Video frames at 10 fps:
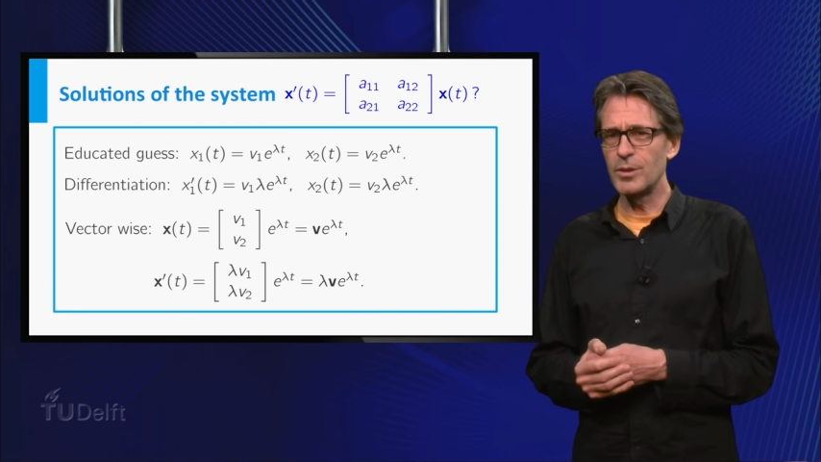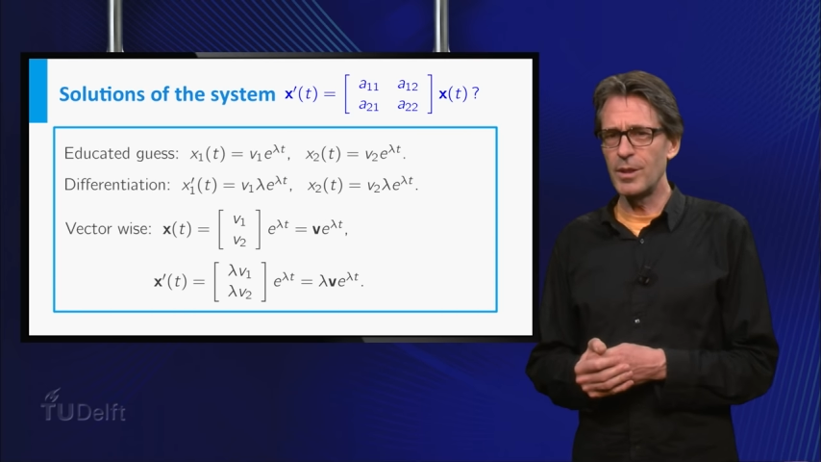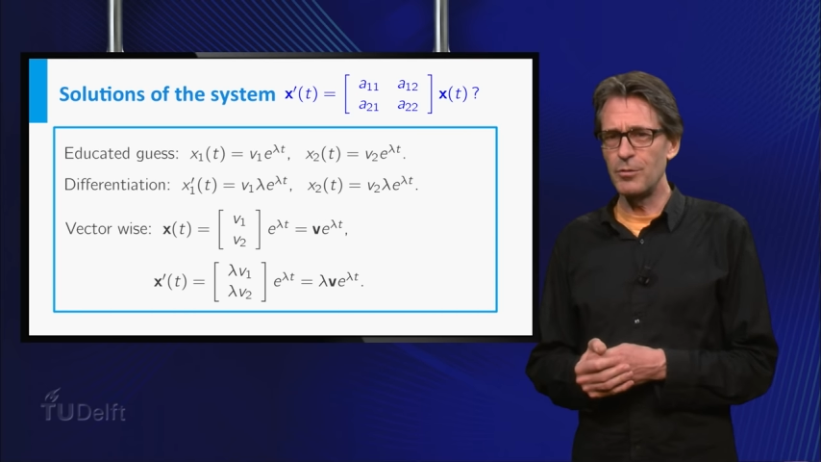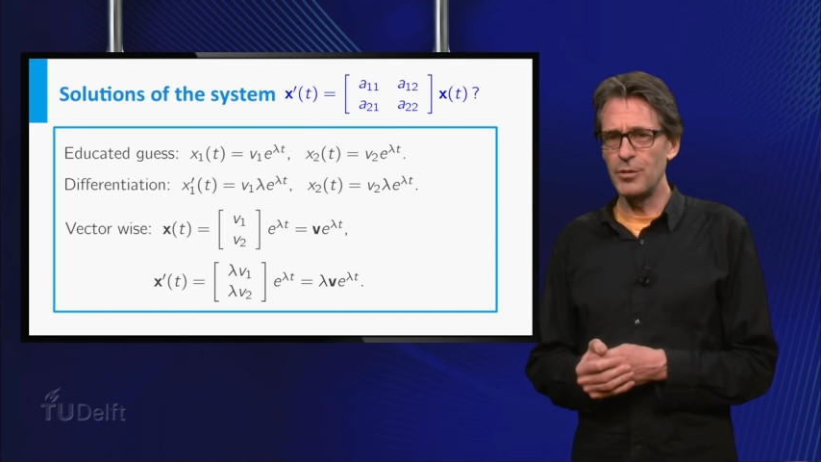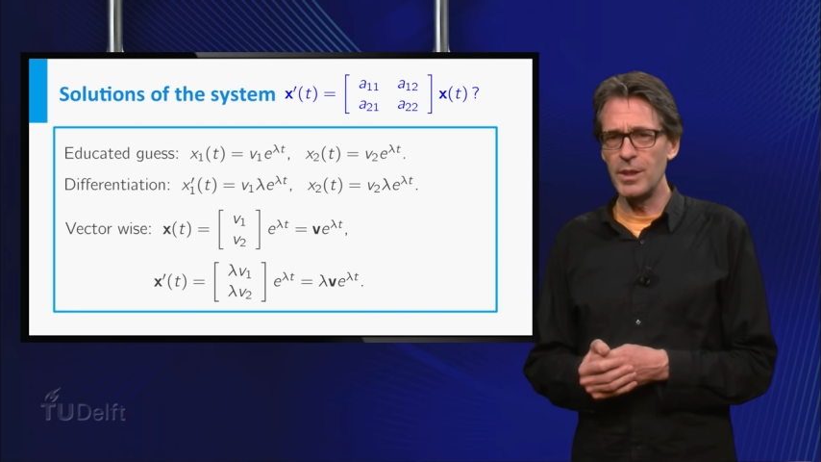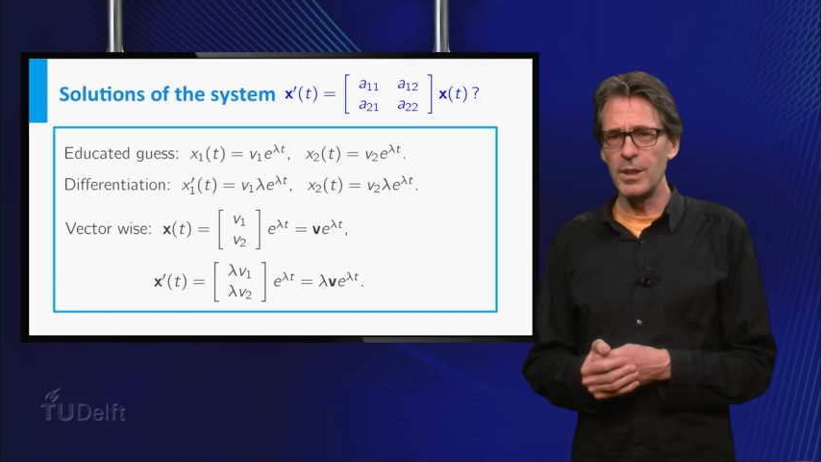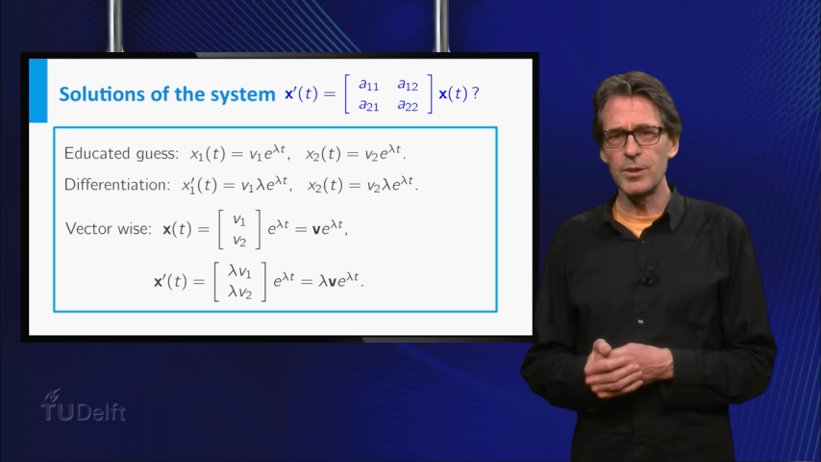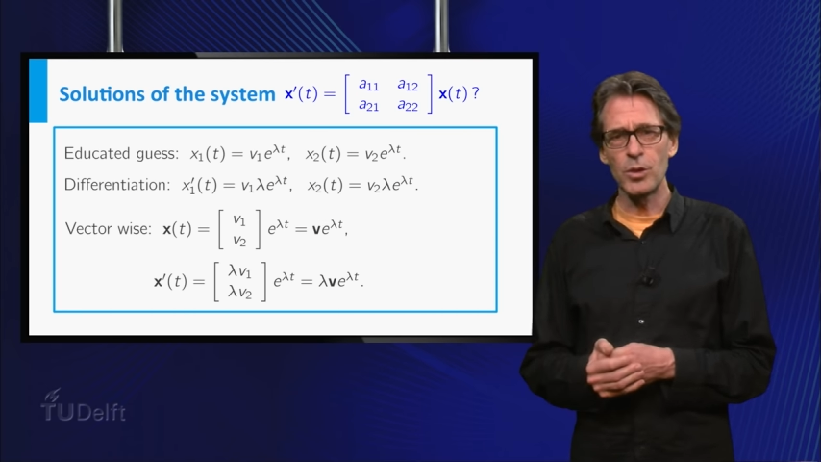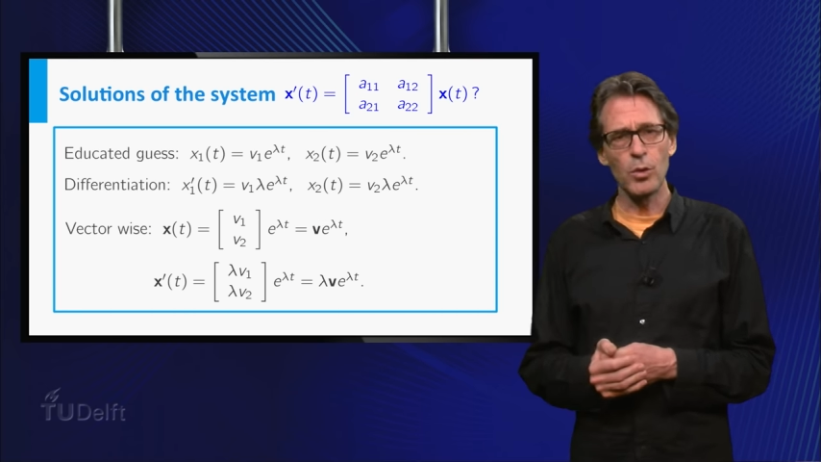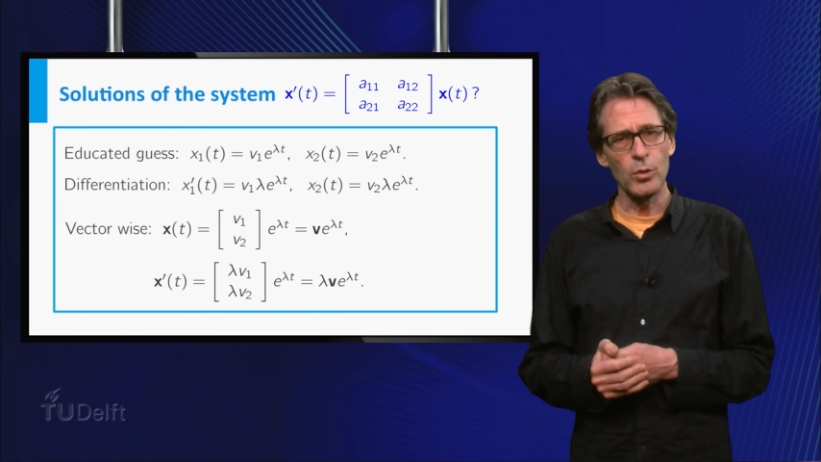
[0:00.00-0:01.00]
that v
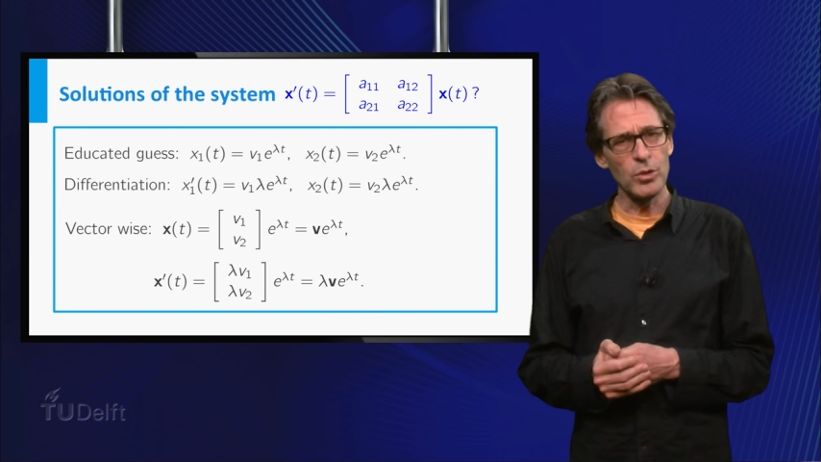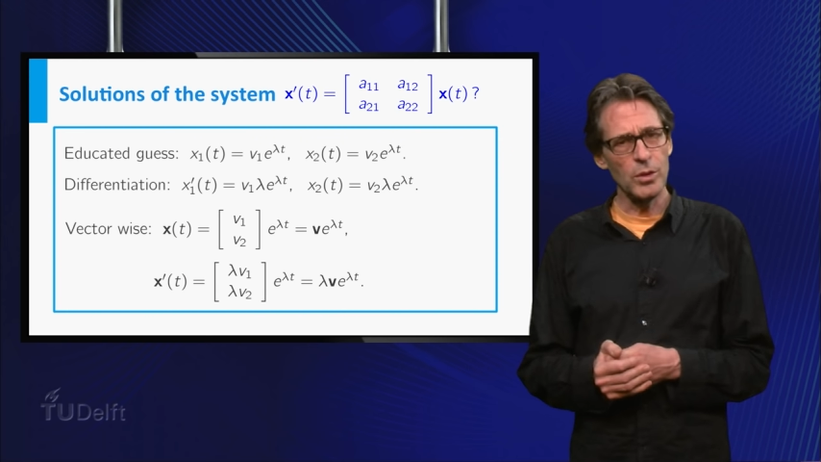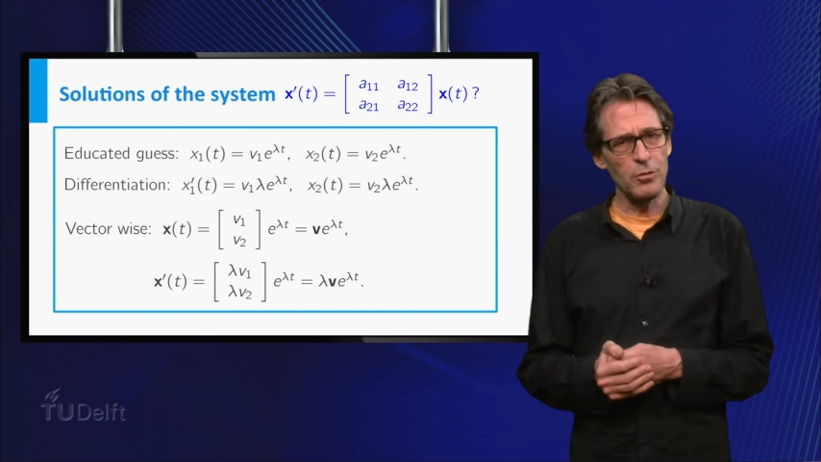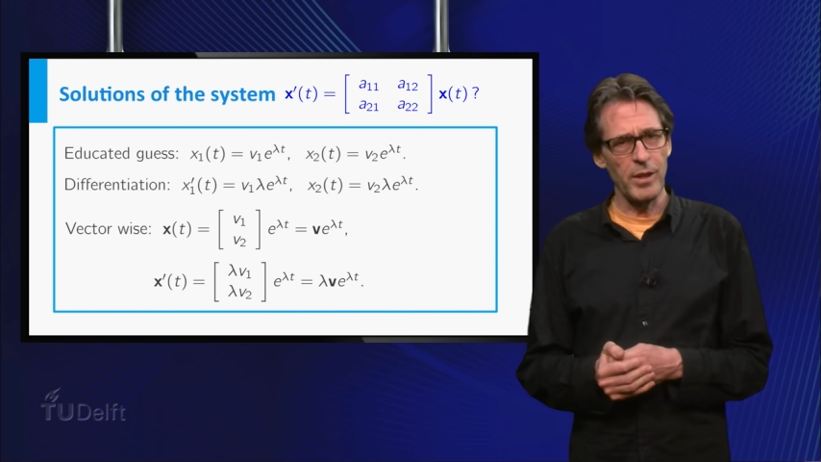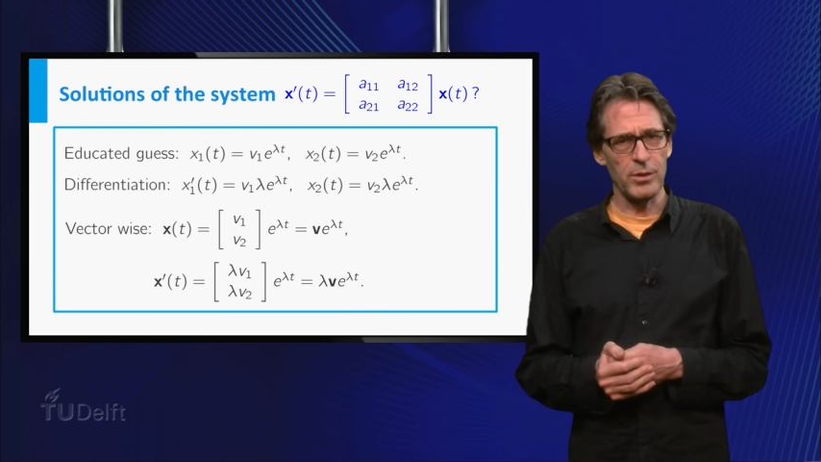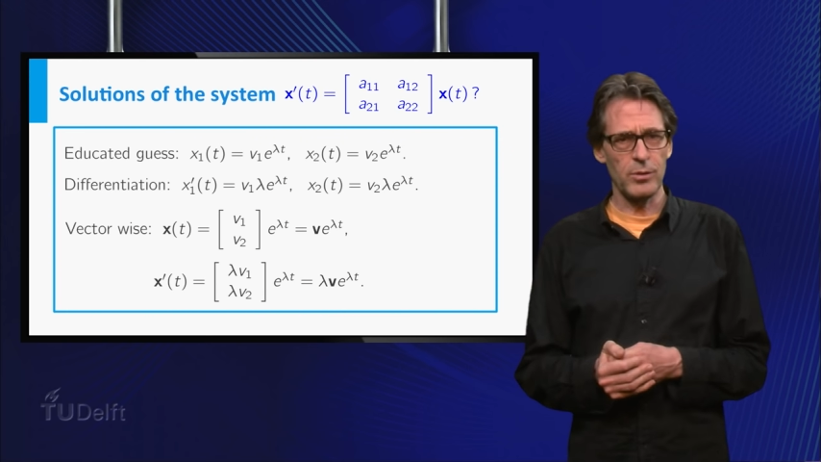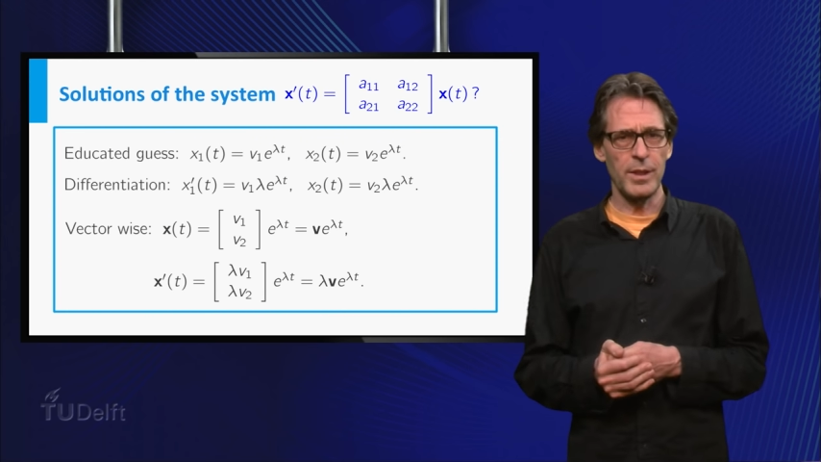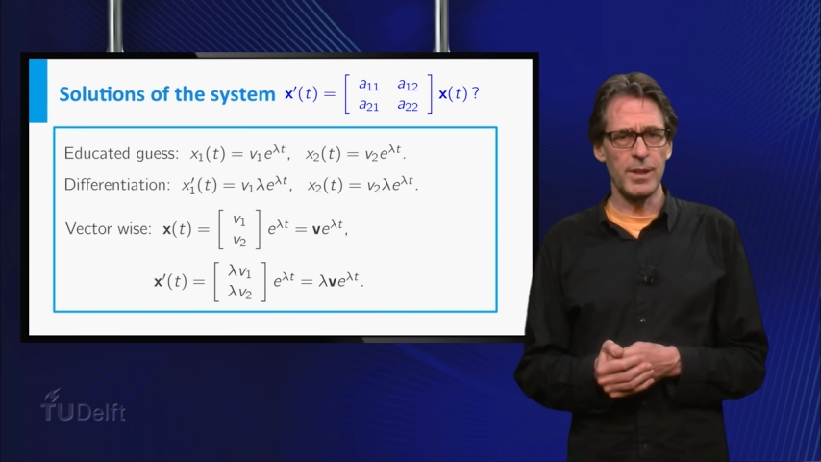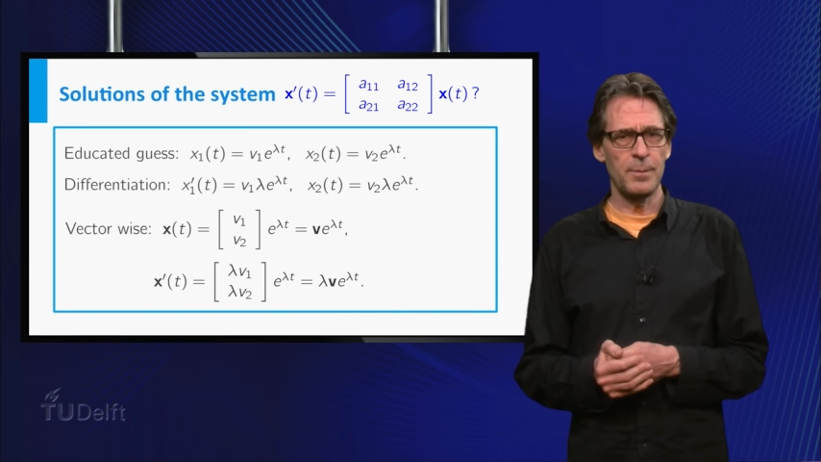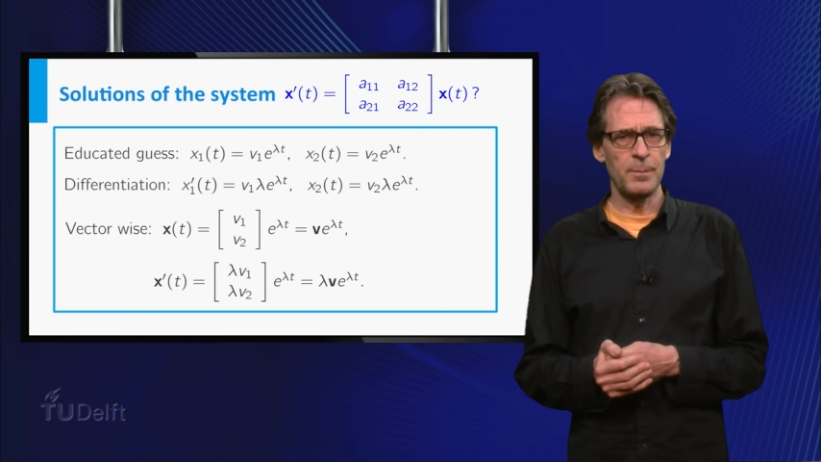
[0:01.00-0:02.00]
is a constant vector
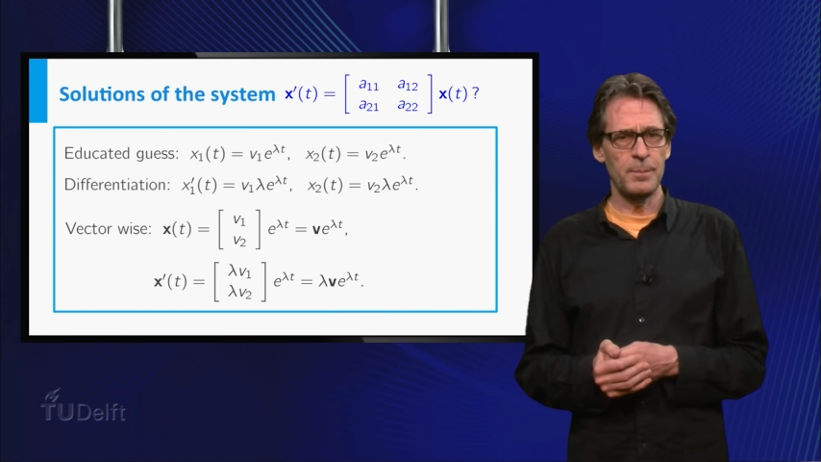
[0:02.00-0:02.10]
here.